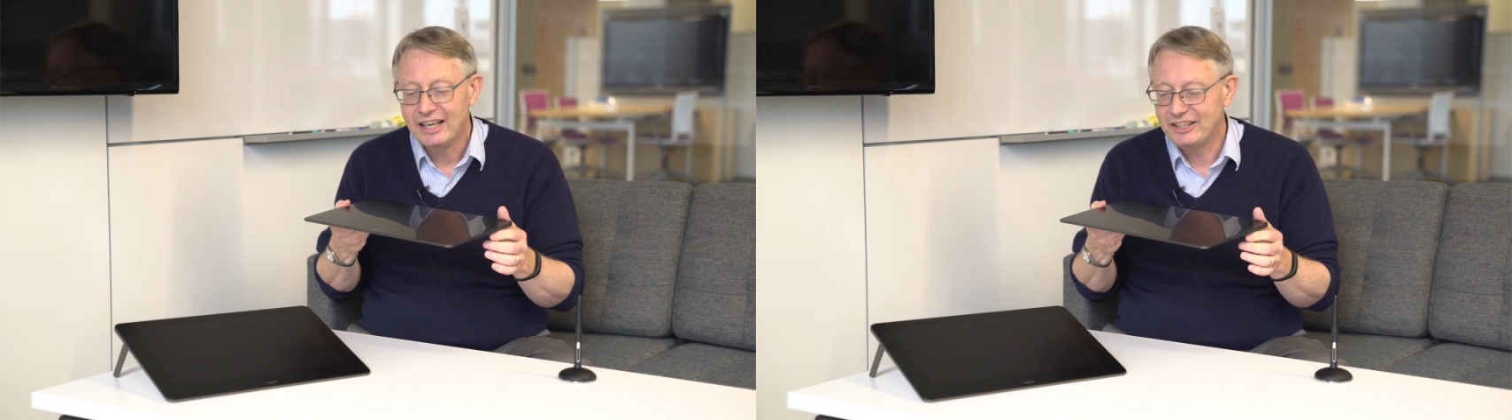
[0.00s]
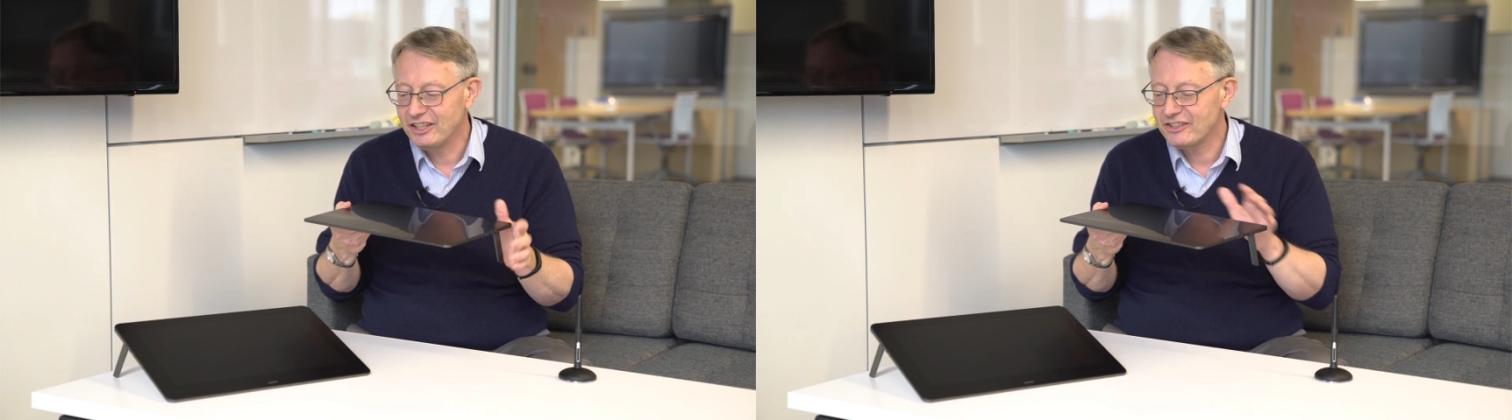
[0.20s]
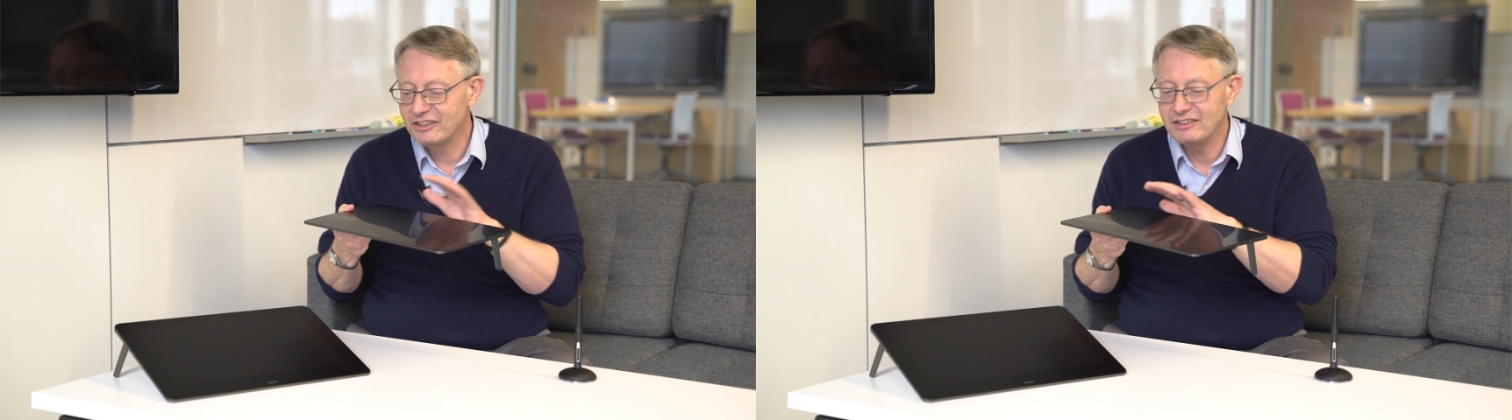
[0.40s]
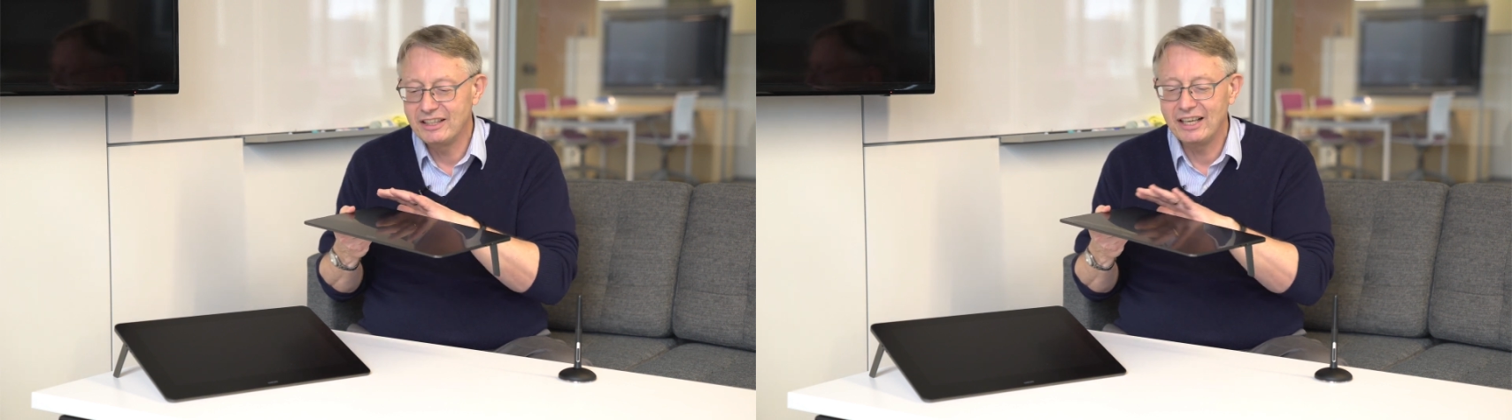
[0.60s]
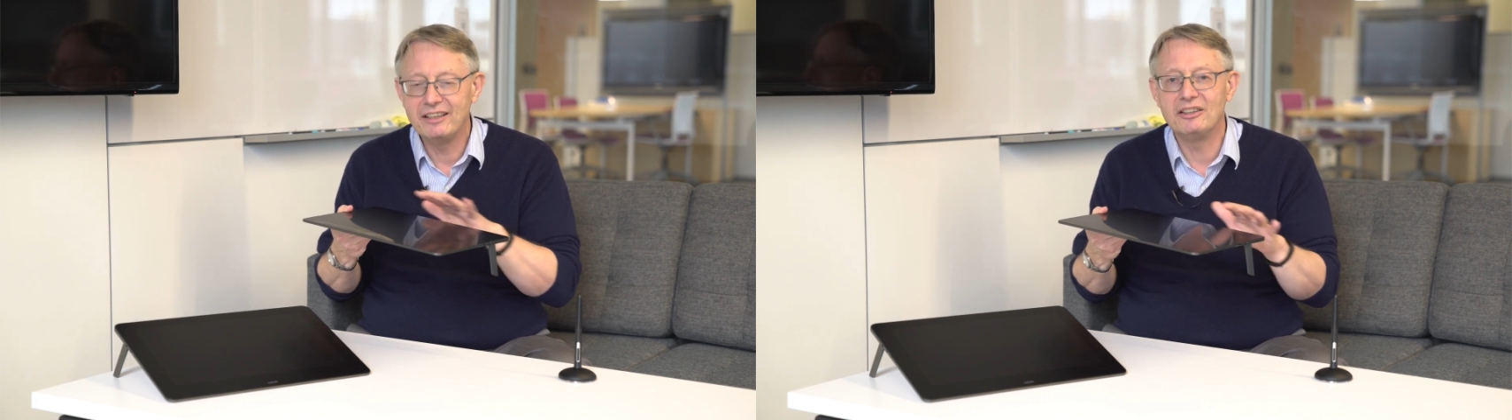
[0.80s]
it doesn't
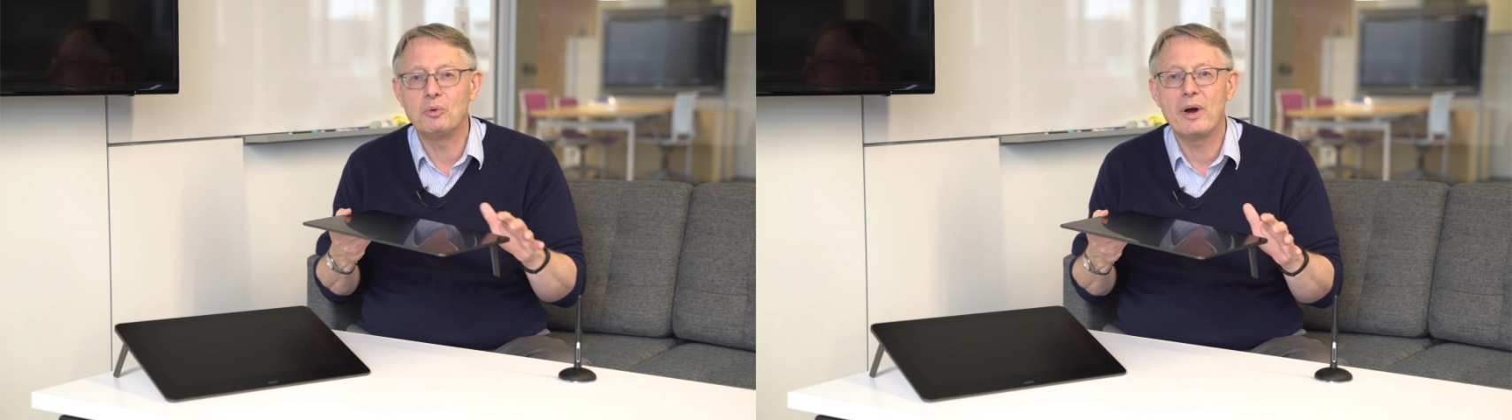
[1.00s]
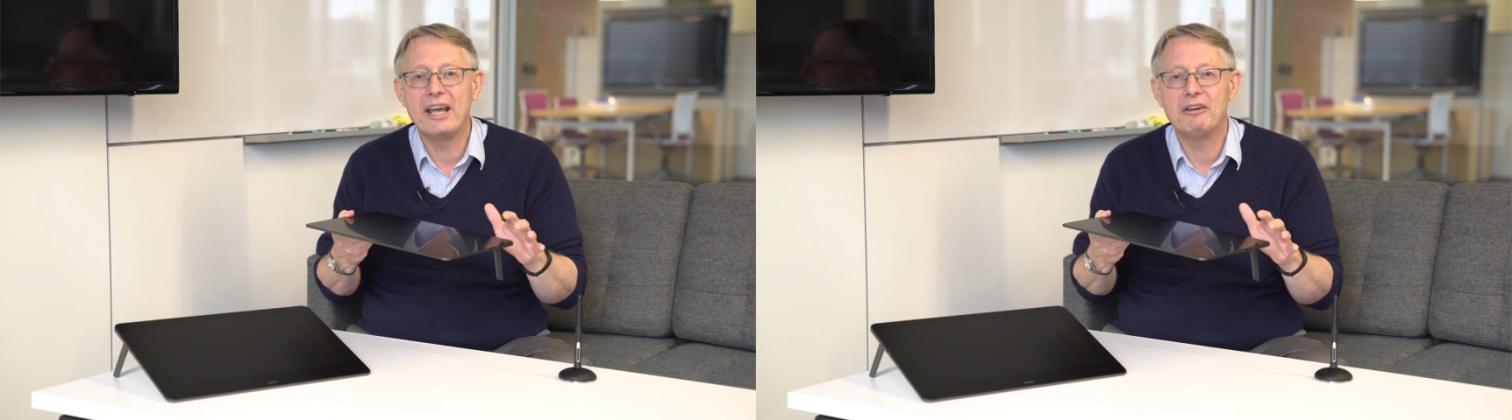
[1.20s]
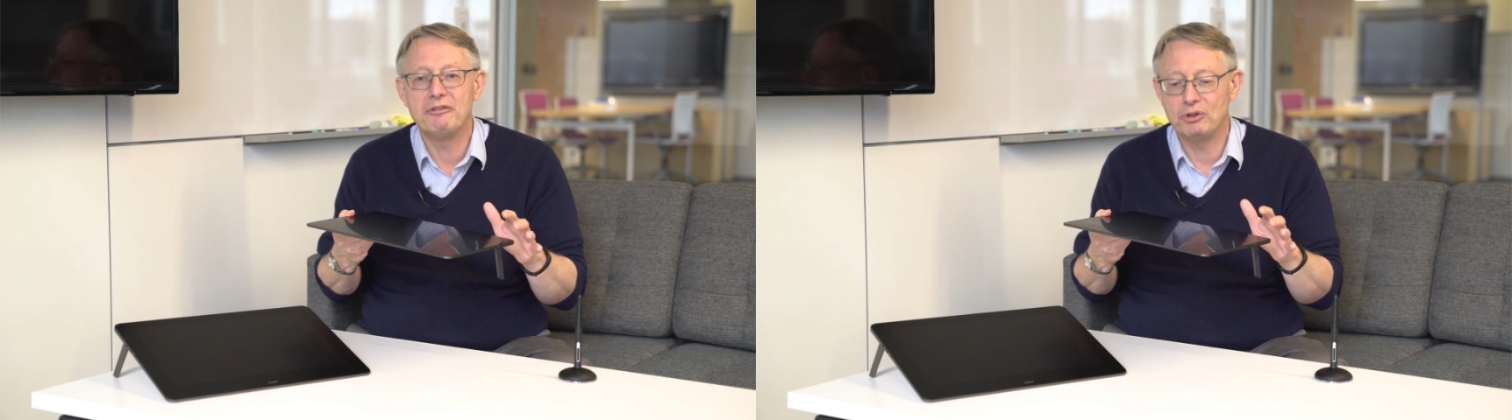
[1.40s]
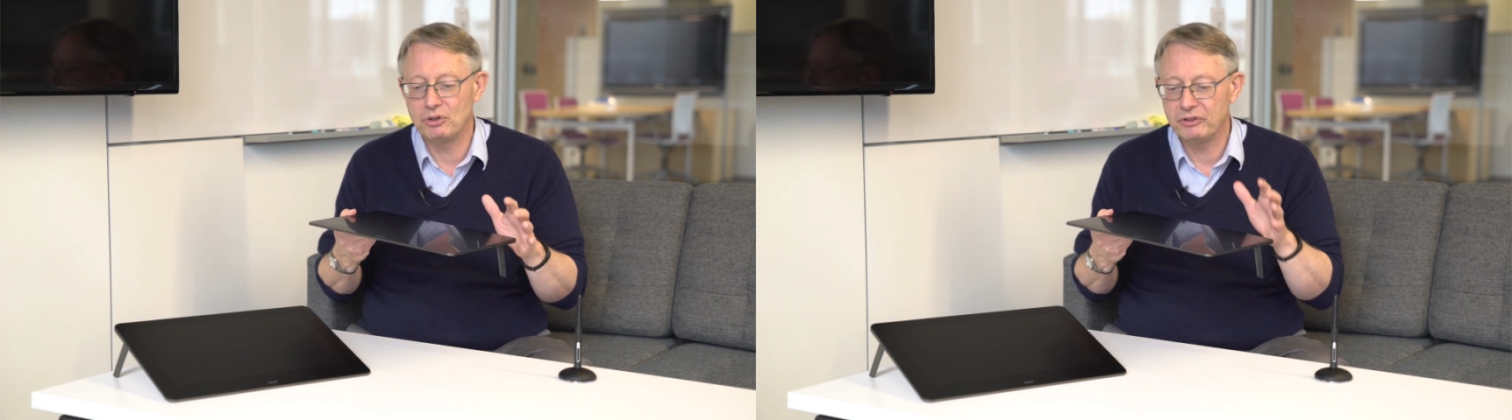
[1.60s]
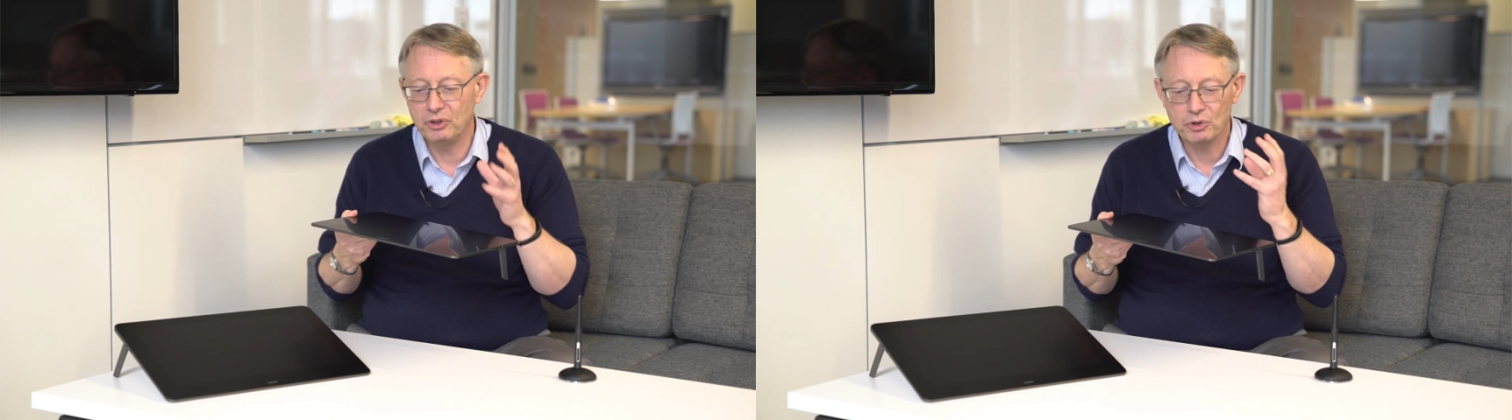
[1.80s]
get in the way of
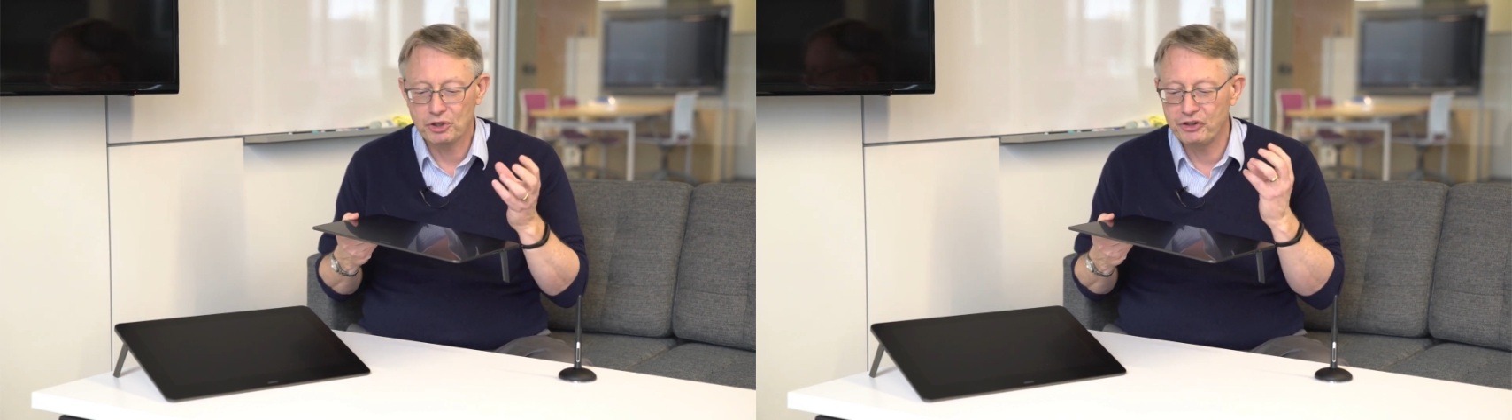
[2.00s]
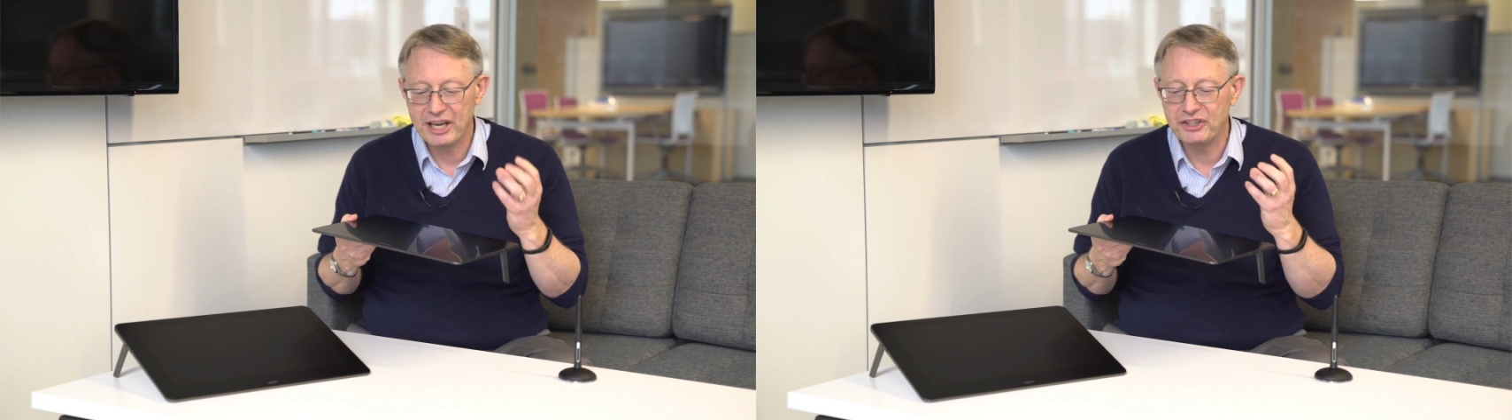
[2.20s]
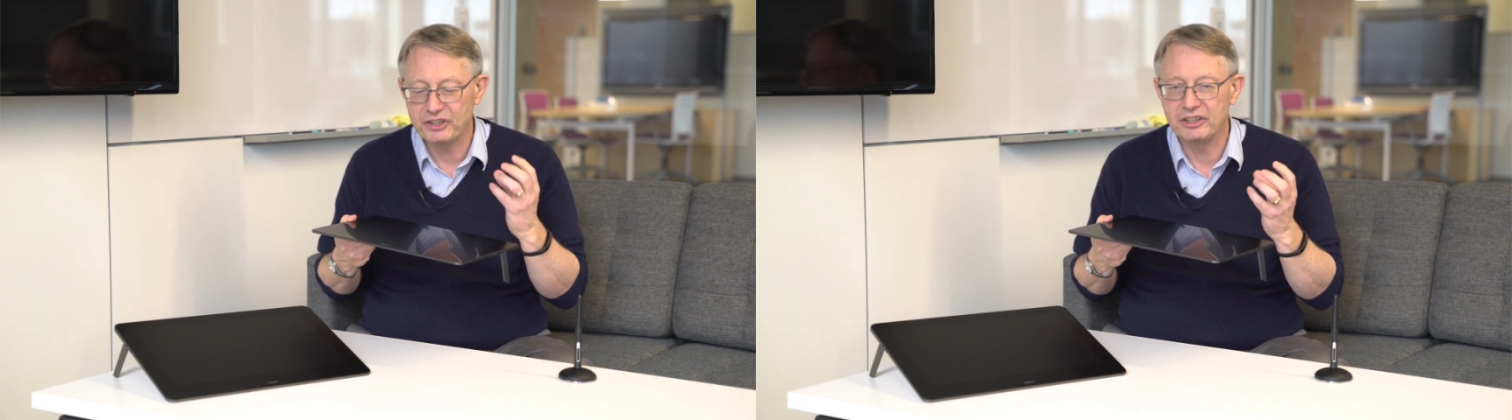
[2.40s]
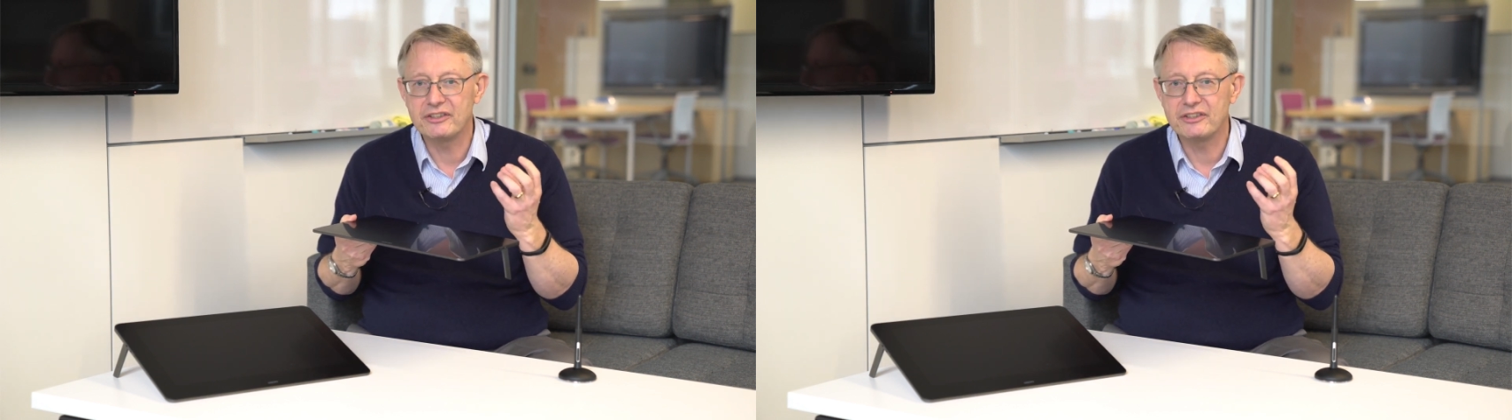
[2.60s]
your, your creation.